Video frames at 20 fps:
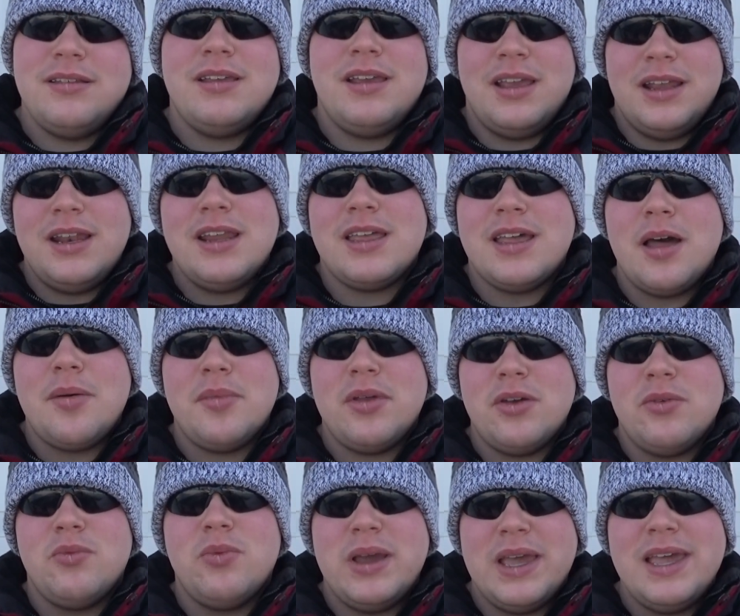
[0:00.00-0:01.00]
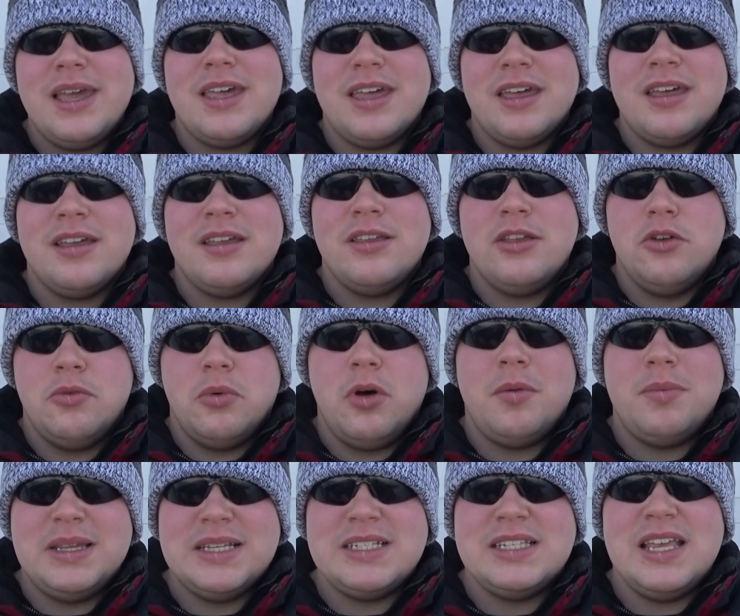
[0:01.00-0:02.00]
In the coming week, you
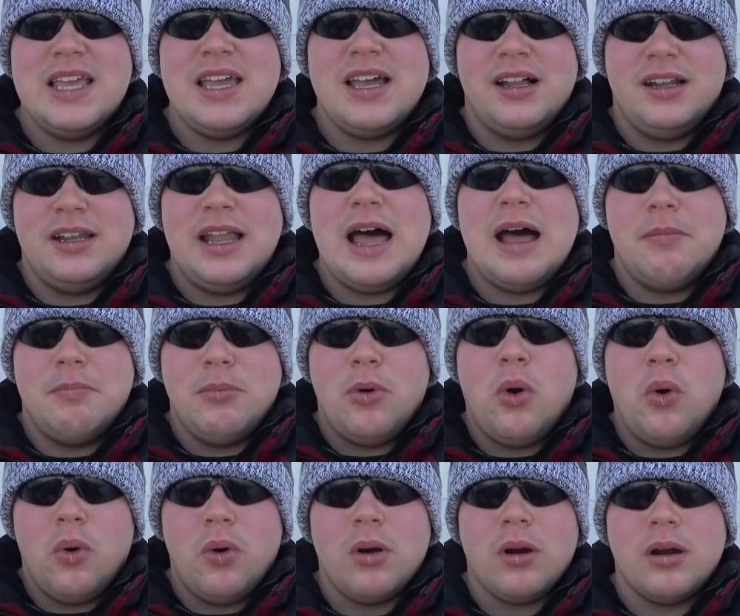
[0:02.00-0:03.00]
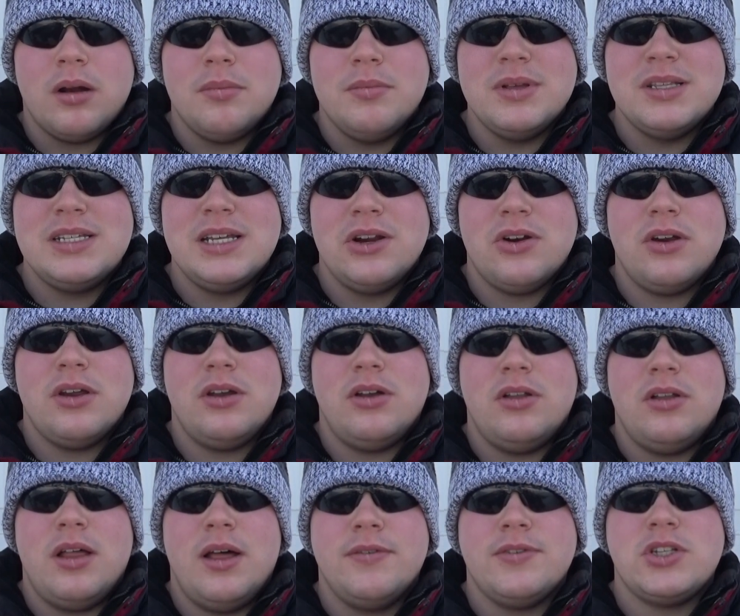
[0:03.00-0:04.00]
will be seeing a lot more
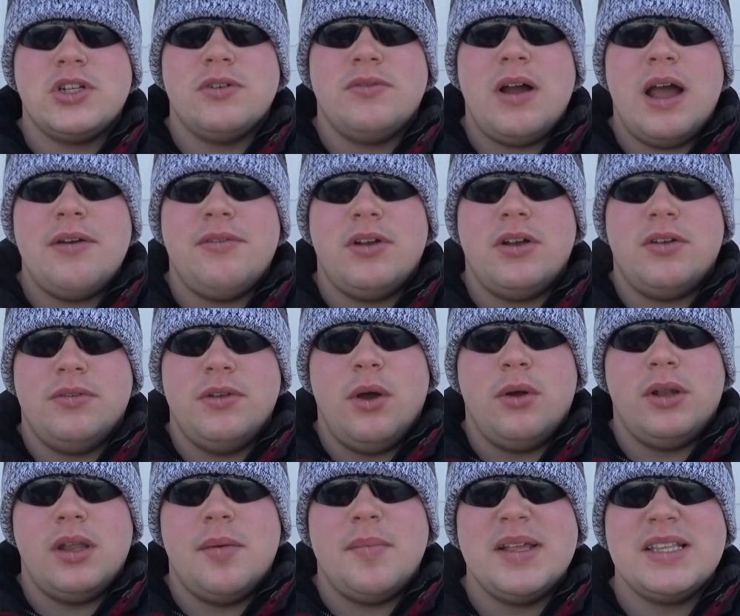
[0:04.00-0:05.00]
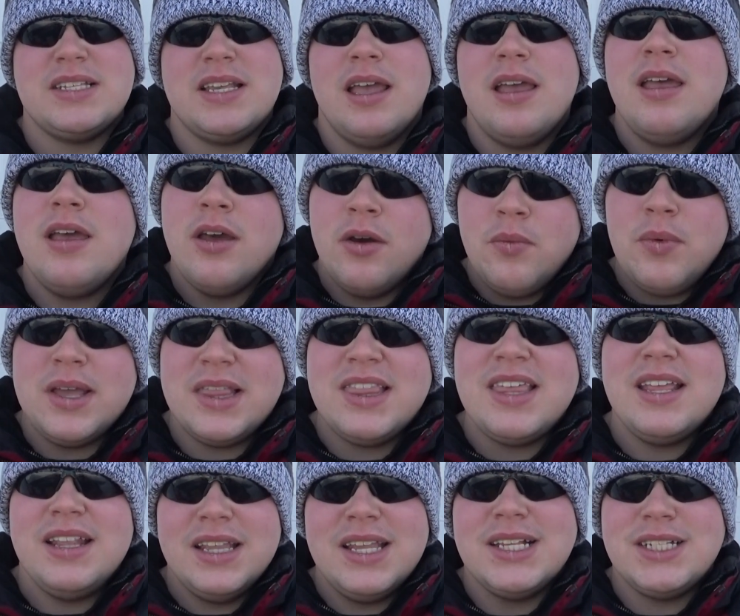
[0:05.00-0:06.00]
material of Survival of No Limits
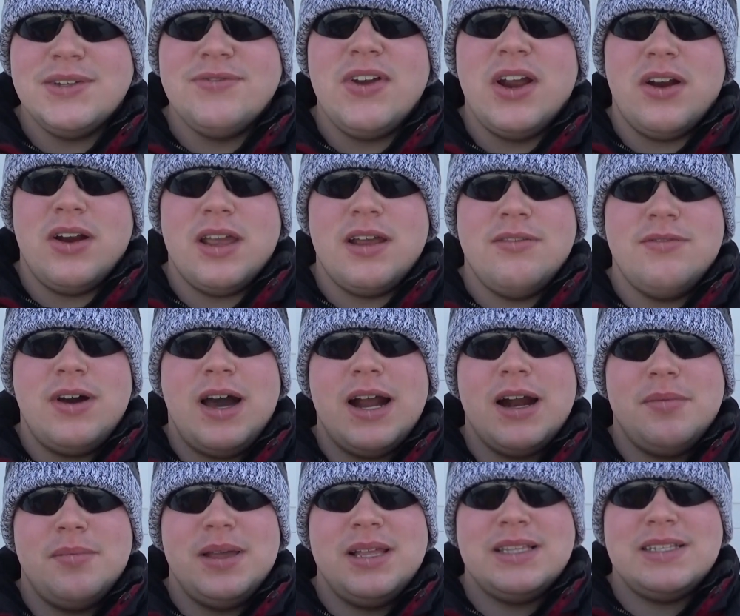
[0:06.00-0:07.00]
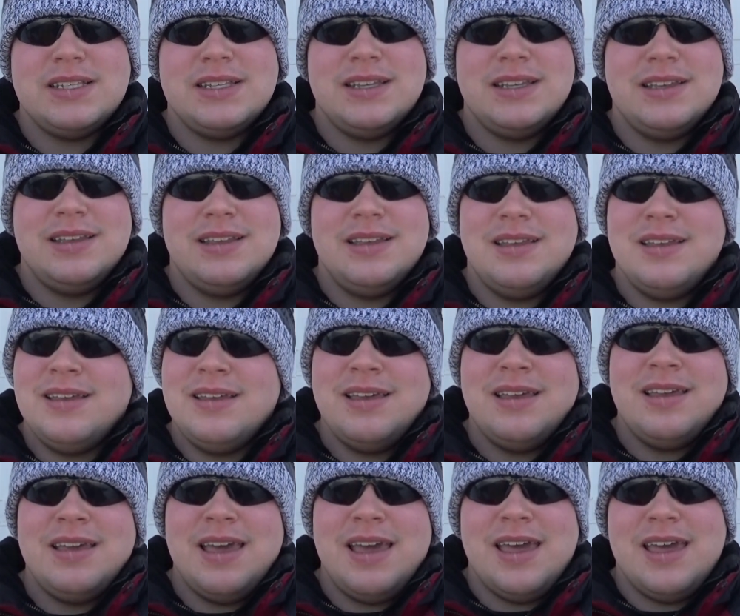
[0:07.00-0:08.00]
within this very environment.
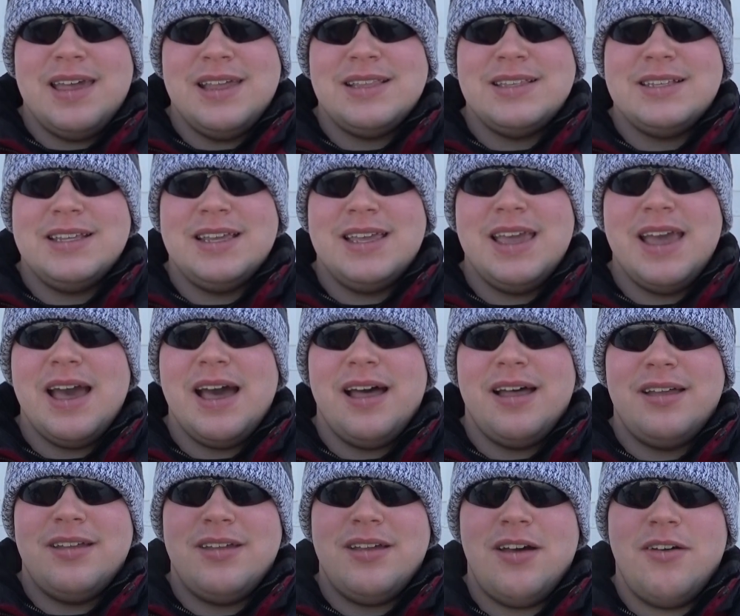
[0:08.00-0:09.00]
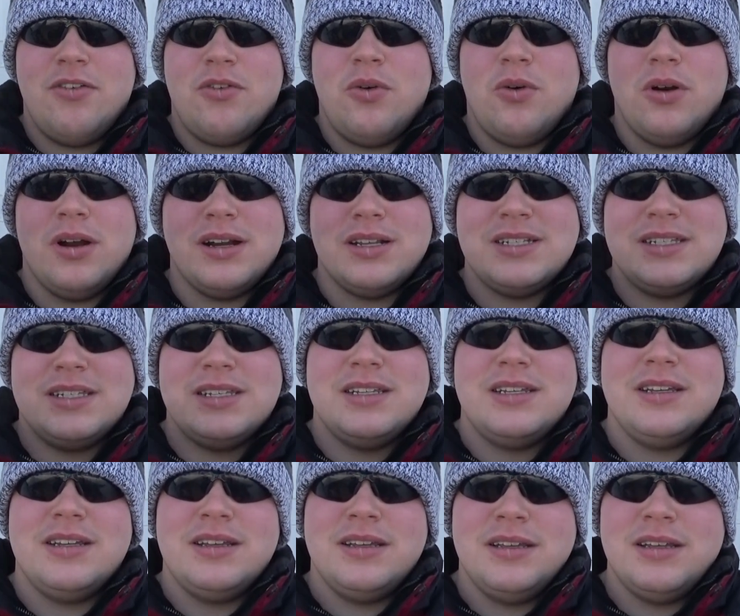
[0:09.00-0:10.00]
And yeah, of
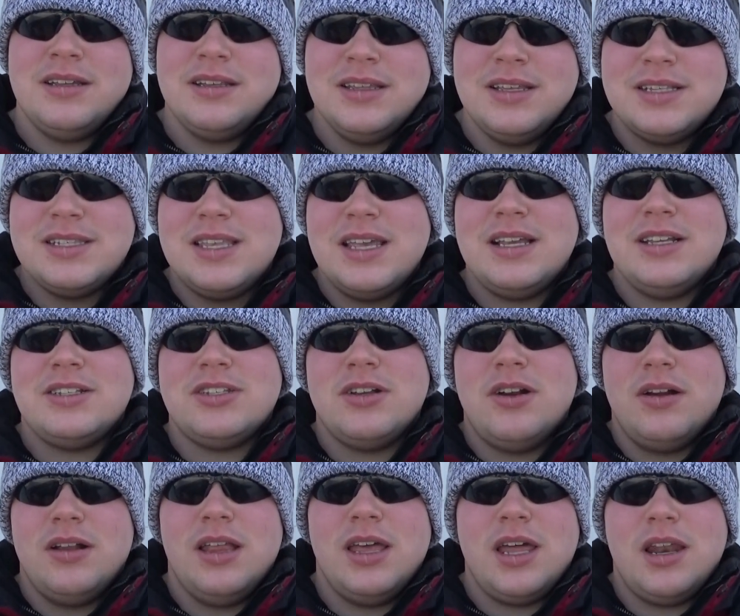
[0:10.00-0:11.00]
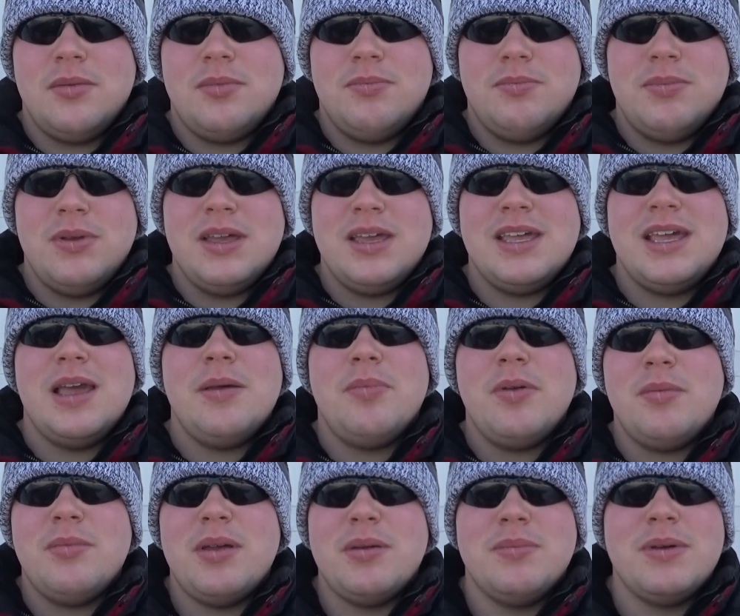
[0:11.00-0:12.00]
course, this thing's certainly going to be
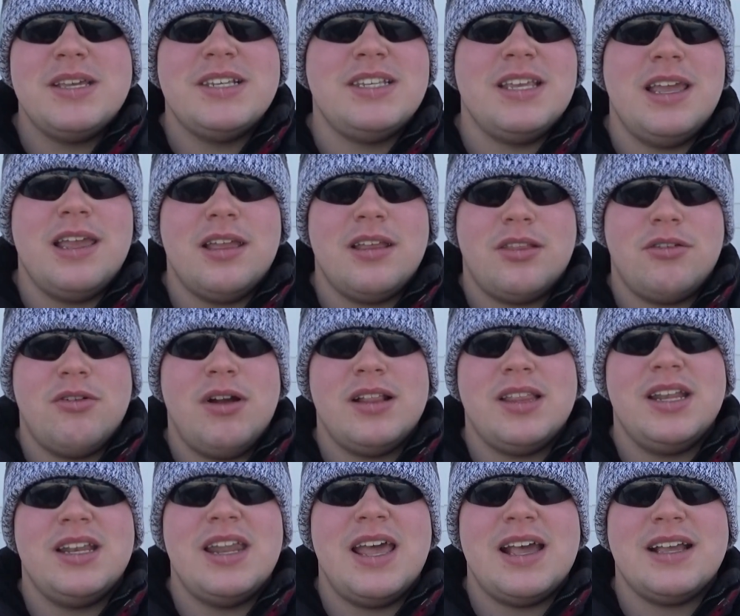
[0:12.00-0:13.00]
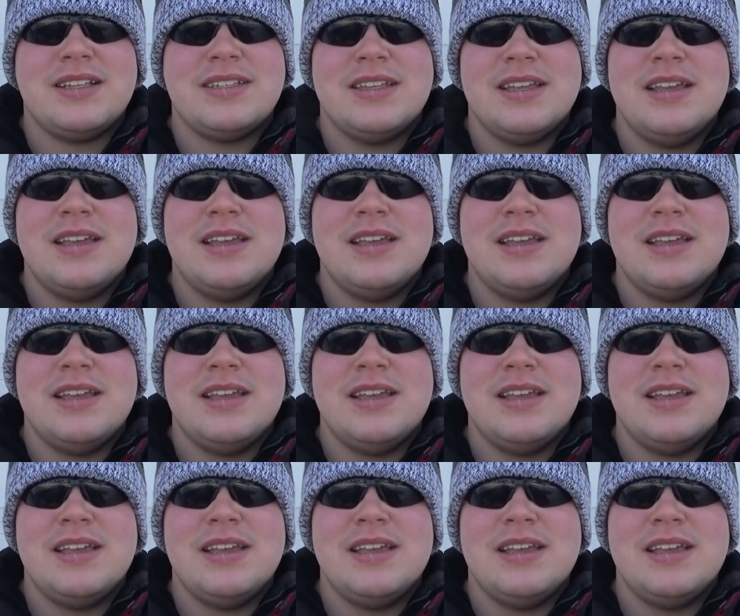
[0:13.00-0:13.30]
keeping me busy throughout the next